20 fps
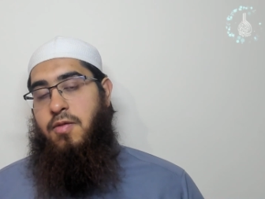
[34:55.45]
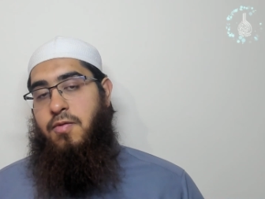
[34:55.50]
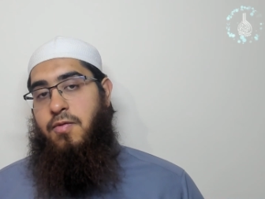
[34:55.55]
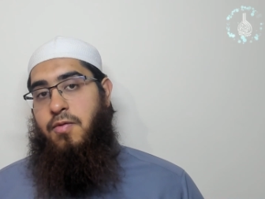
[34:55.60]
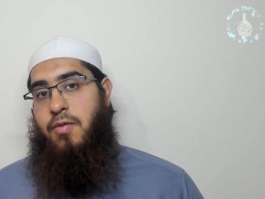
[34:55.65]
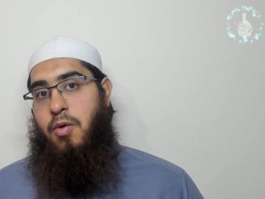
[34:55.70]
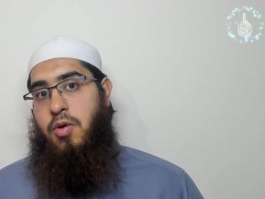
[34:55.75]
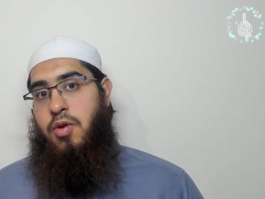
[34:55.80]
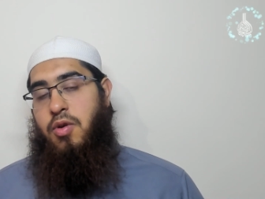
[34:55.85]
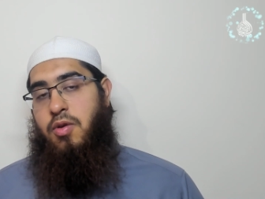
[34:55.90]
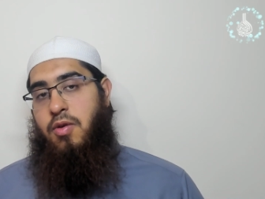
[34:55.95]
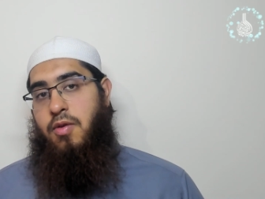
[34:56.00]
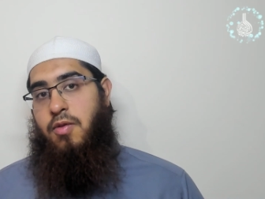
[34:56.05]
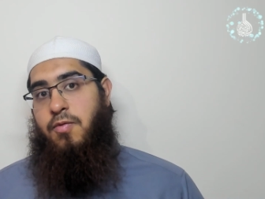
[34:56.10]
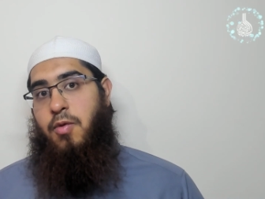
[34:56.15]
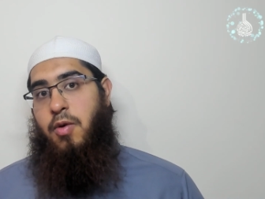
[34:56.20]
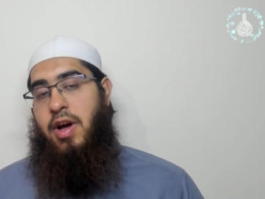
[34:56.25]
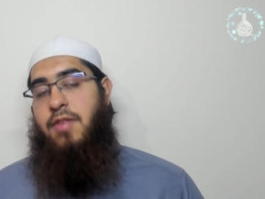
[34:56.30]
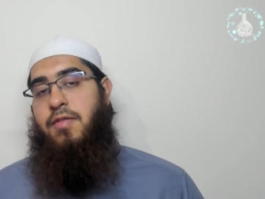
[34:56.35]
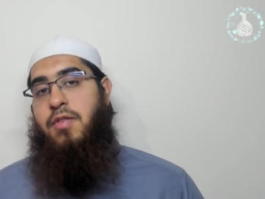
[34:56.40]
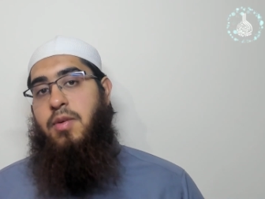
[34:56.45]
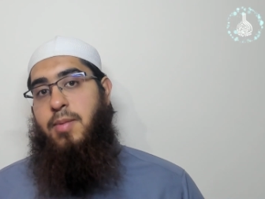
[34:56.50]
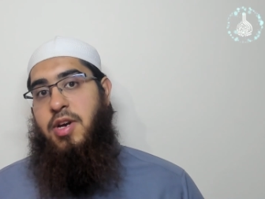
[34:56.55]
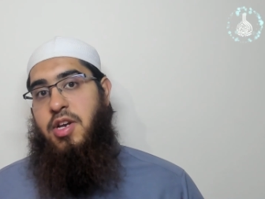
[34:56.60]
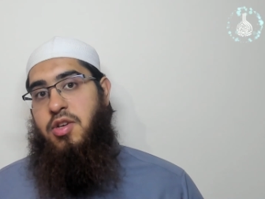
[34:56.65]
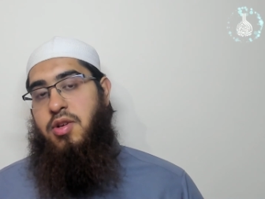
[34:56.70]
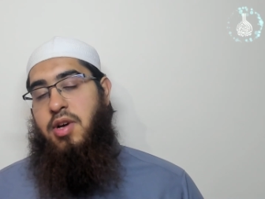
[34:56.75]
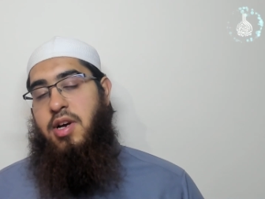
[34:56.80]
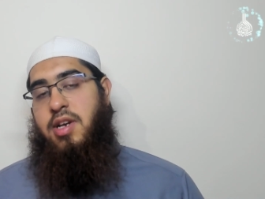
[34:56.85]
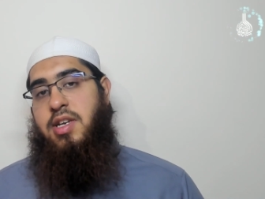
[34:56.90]
for
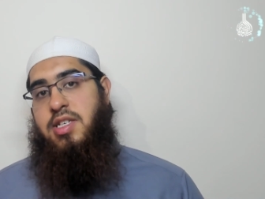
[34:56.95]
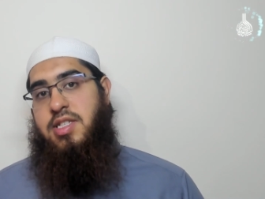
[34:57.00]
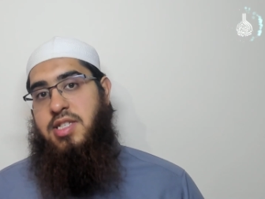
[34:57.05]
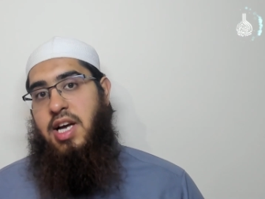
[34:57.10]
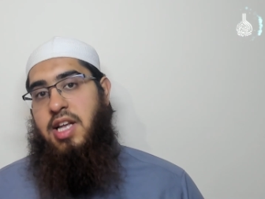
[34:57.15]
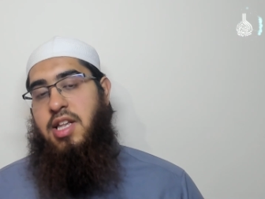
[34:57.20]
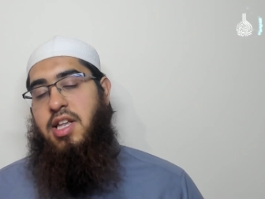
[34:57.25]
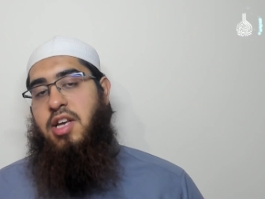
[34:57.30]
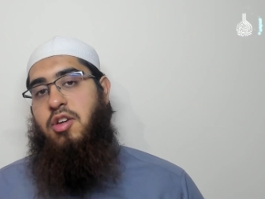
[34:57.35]
everybody to understand